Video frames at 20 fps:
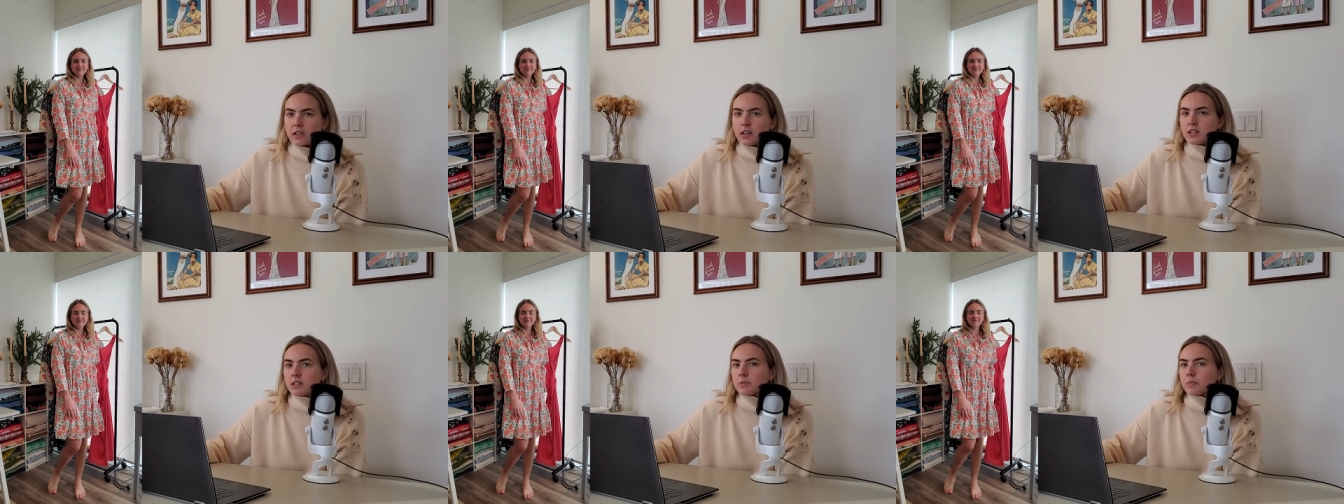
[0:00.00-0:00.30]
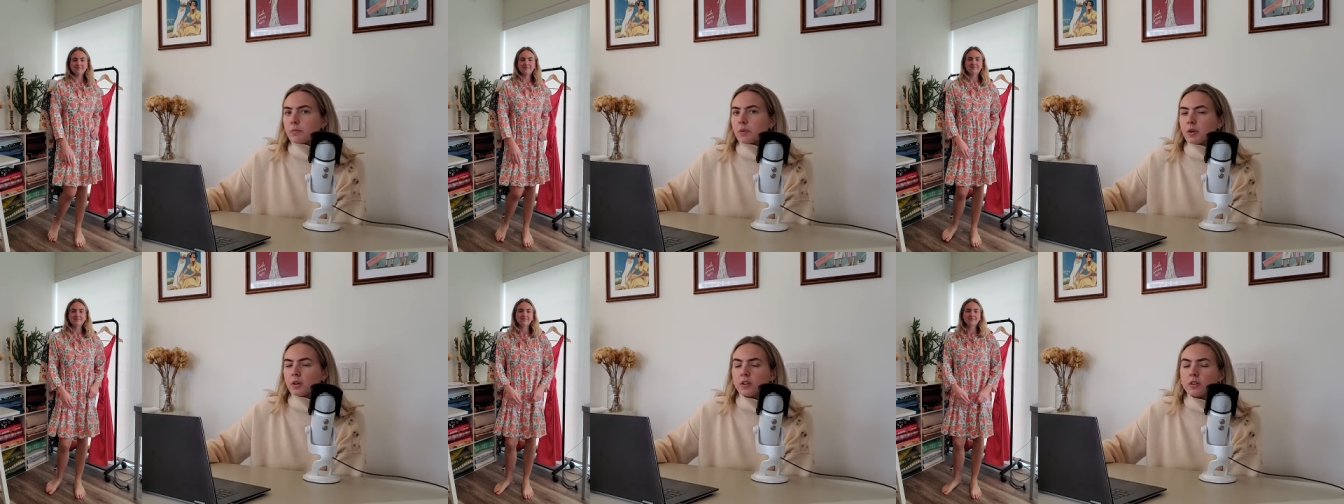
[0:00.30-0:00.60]
It's
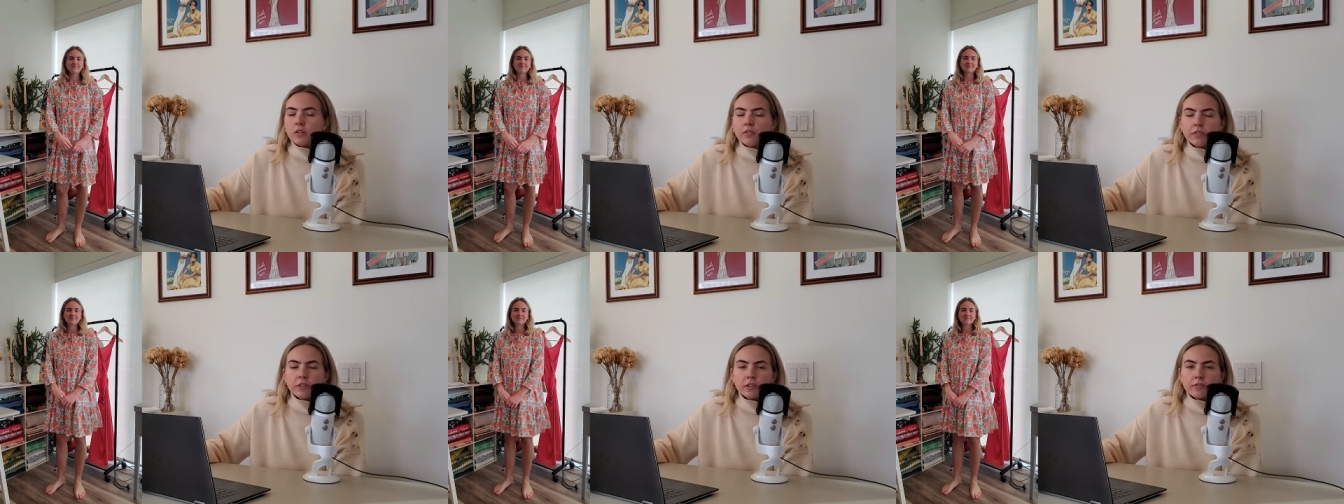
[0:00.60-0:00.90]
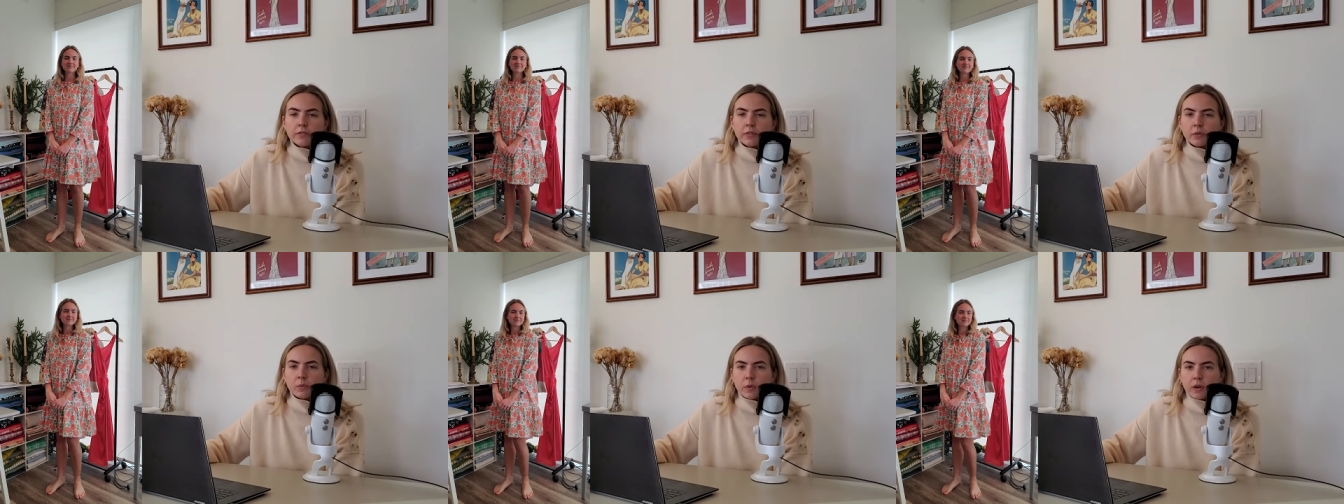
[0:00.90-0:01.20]

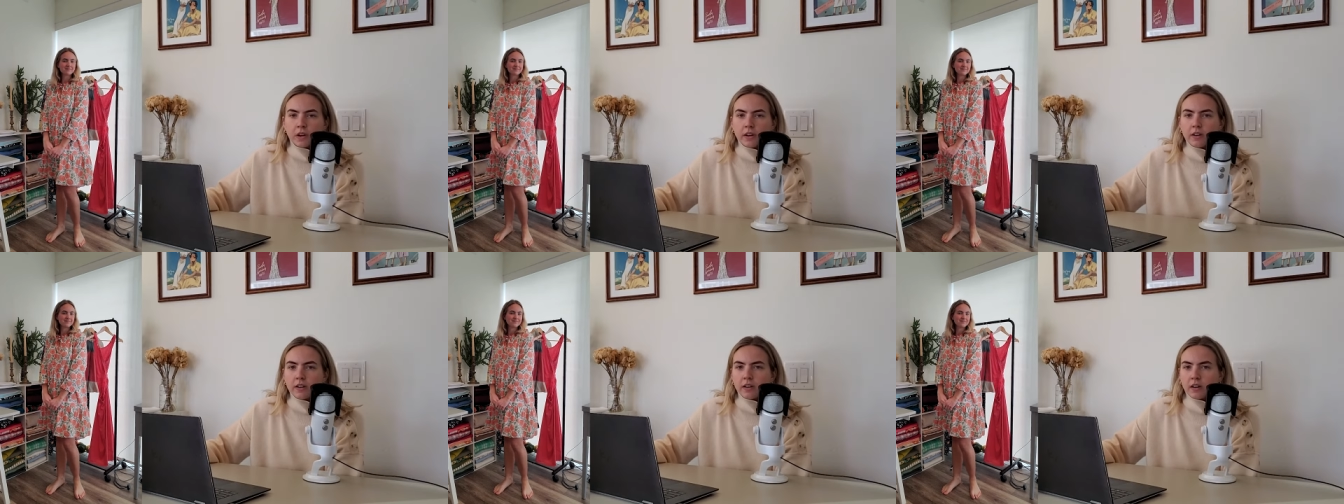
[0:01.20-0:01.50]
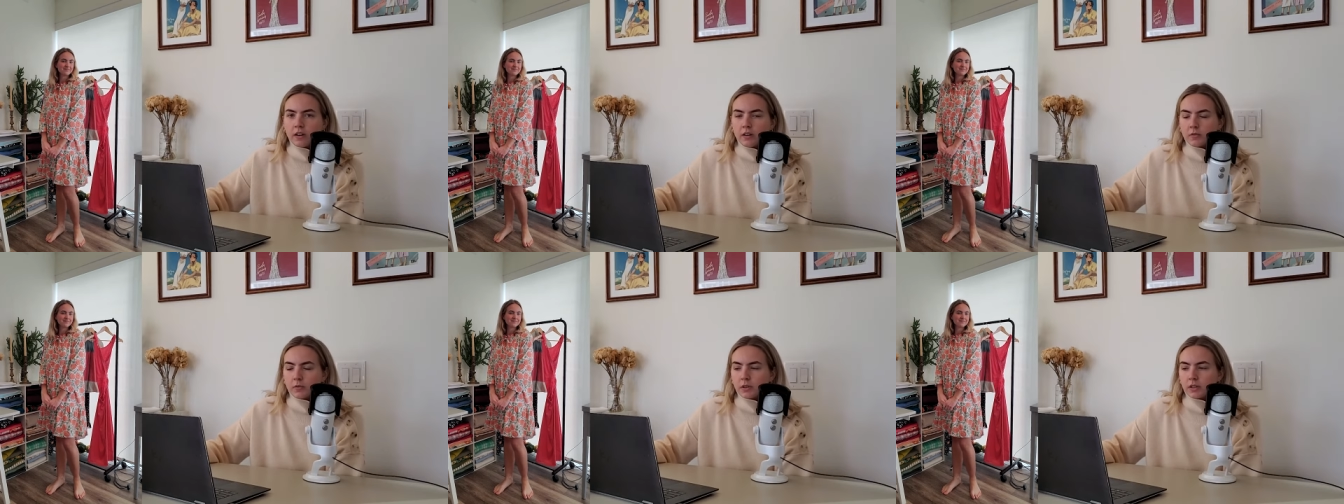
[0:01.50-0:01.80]
perfect for wearing
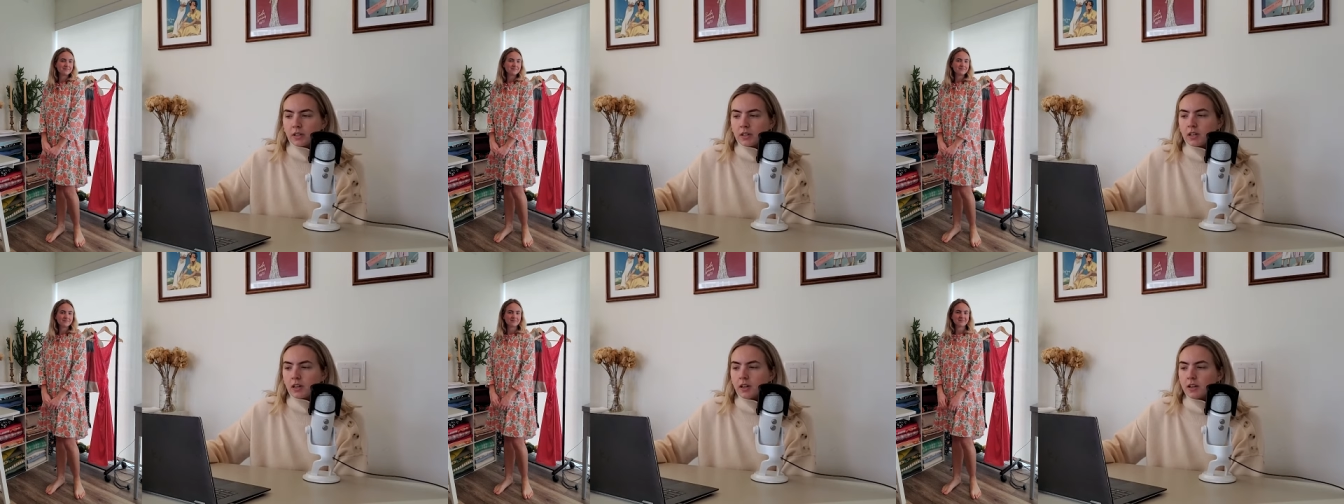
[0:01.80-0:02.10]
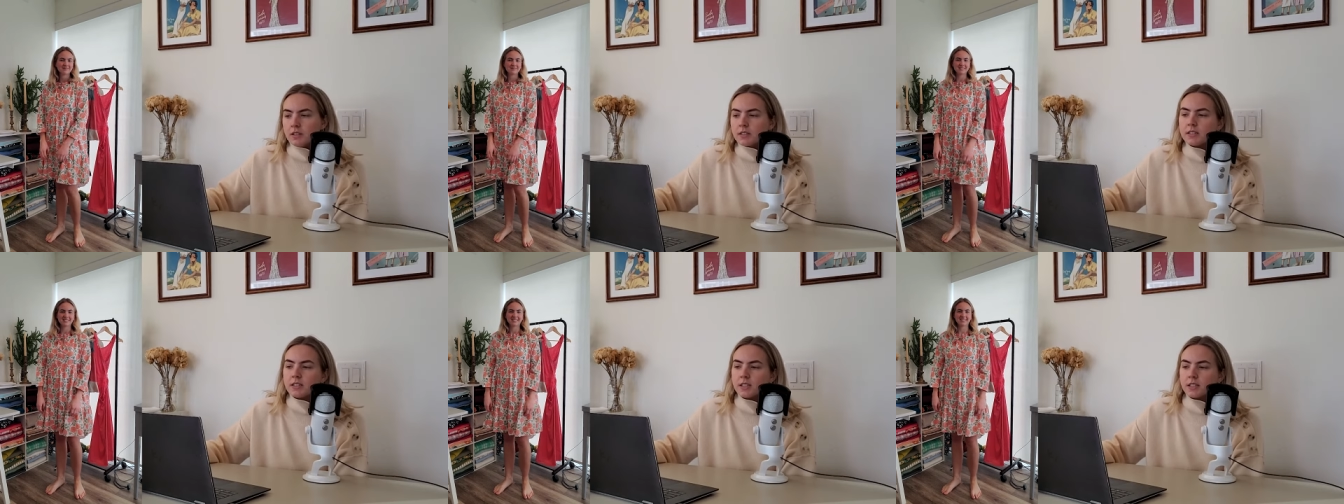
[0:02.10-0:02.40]
on really
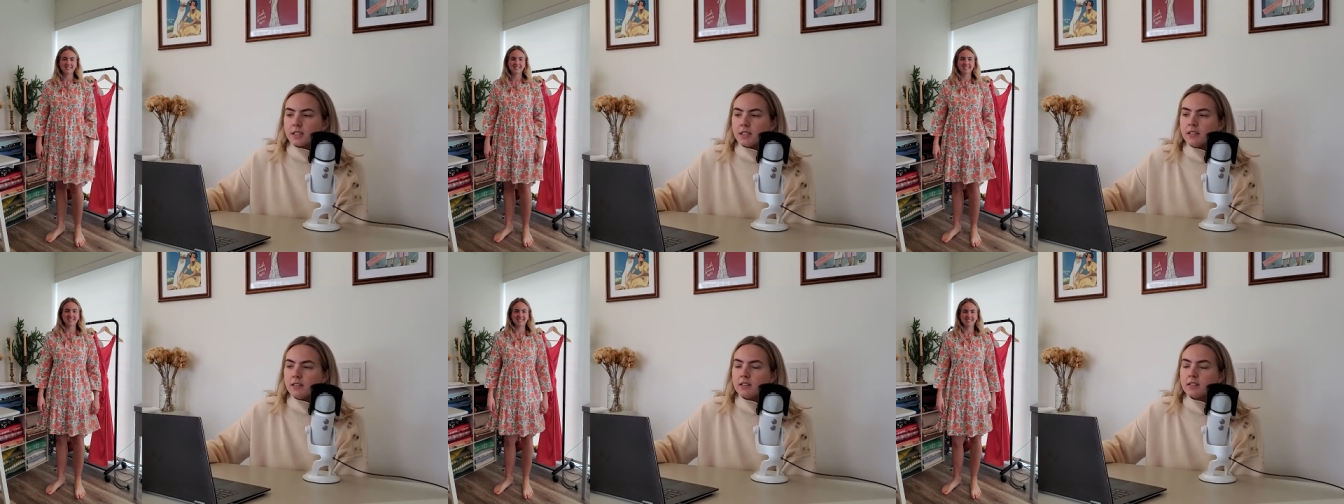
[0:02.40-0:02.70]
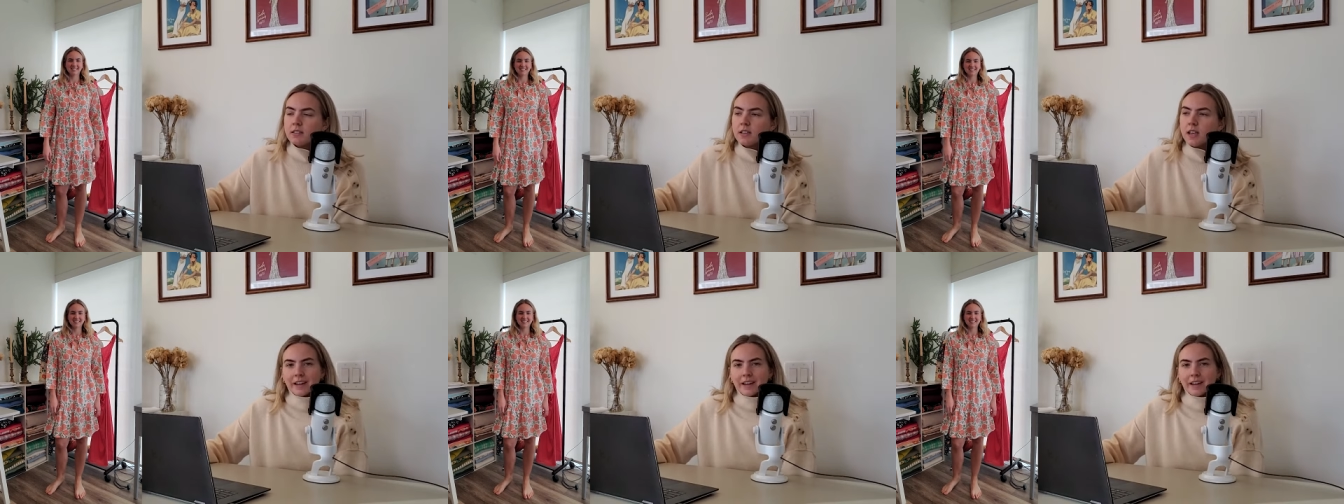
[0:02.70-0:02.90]
hot days.